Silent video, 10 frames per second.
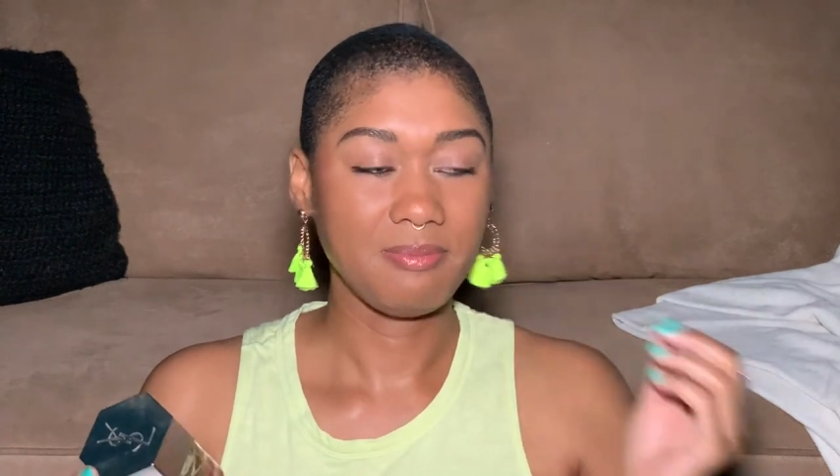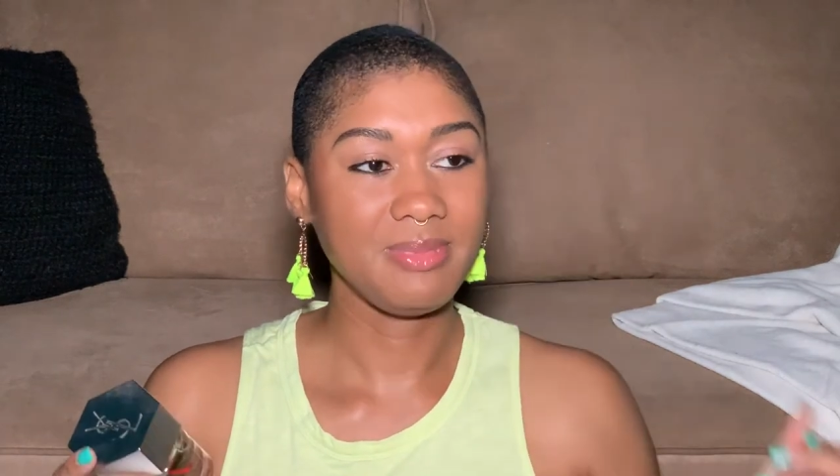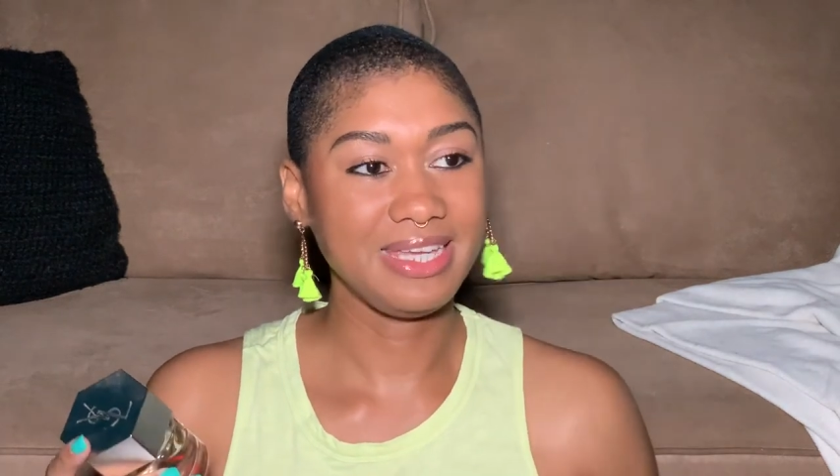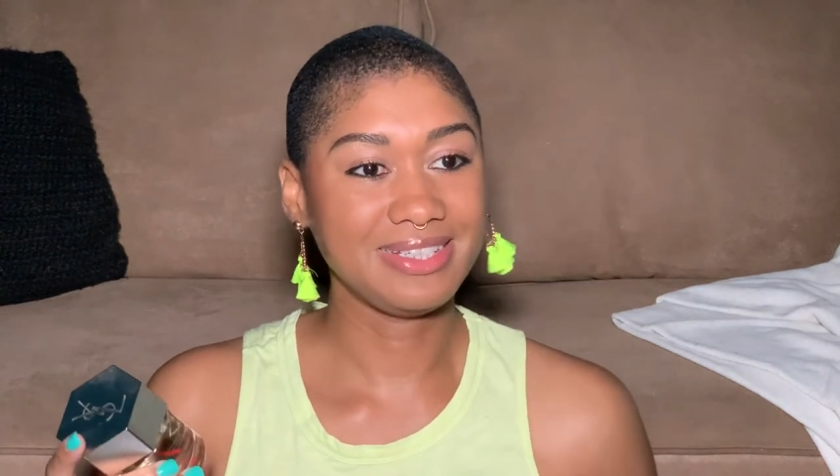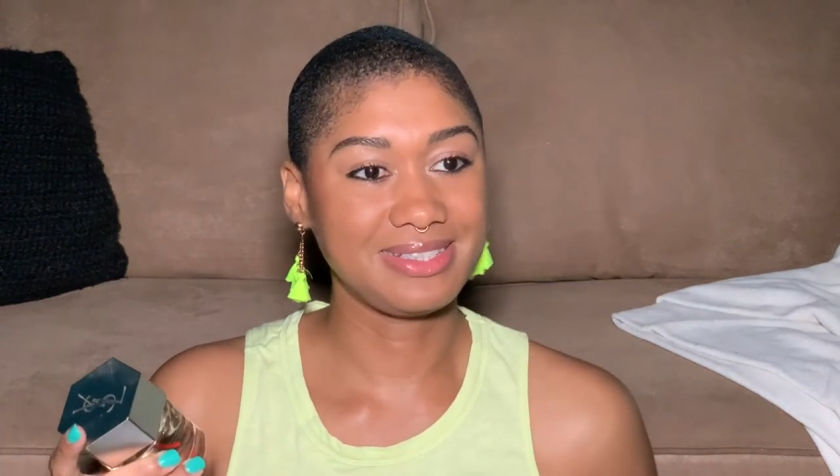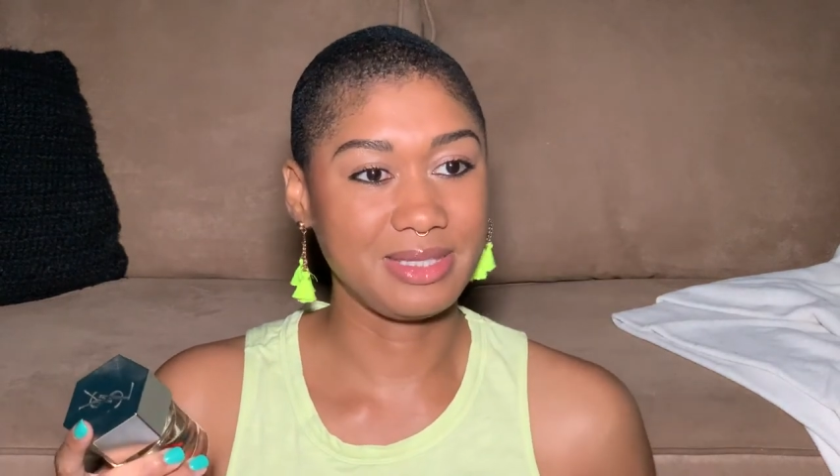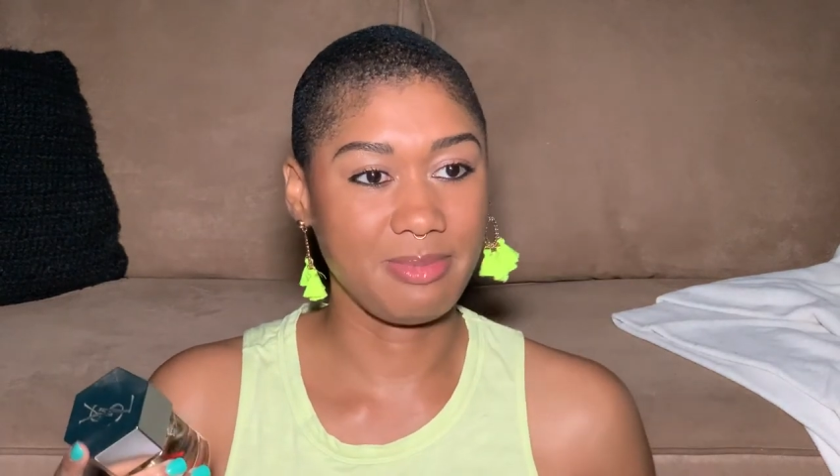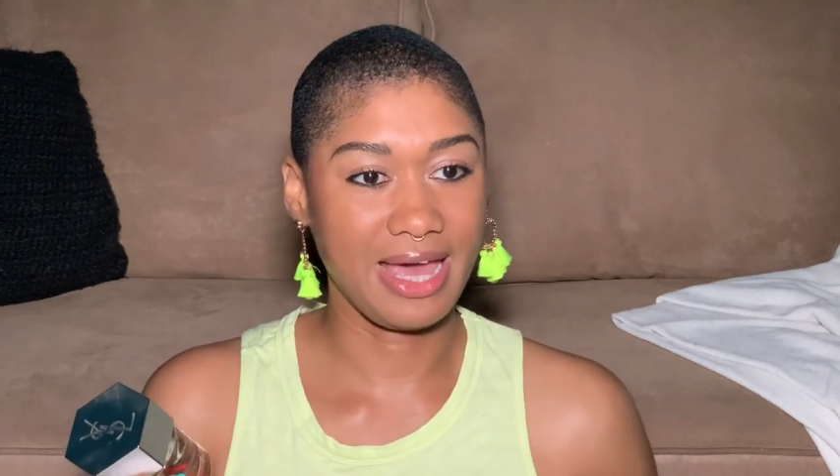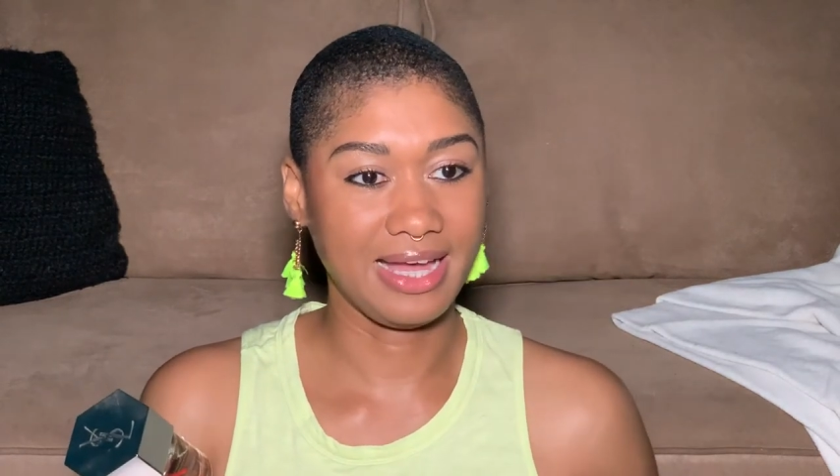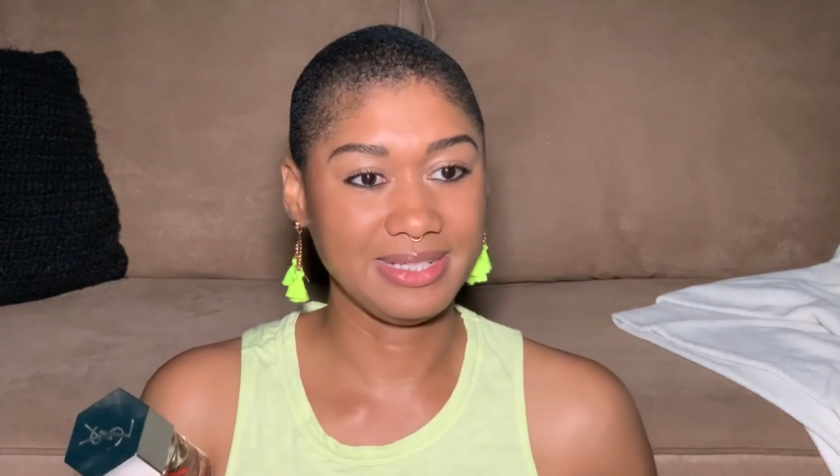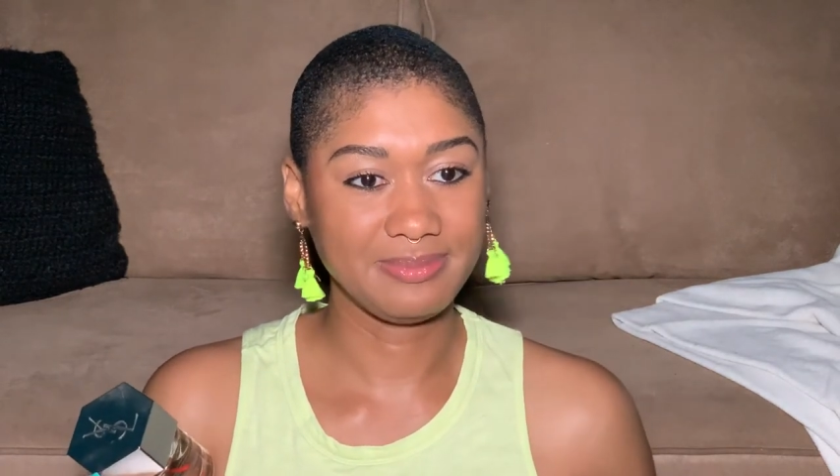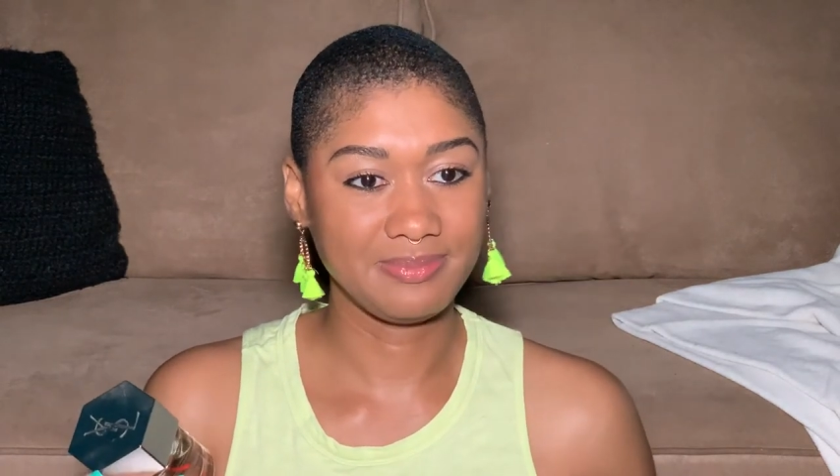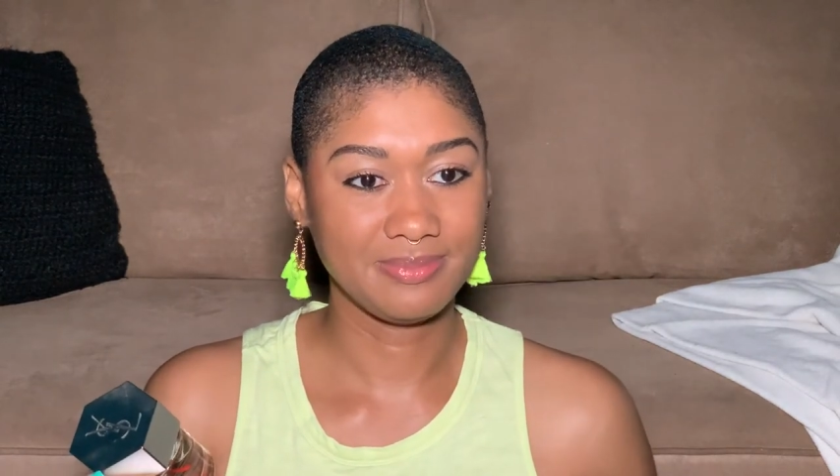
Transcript: means the man.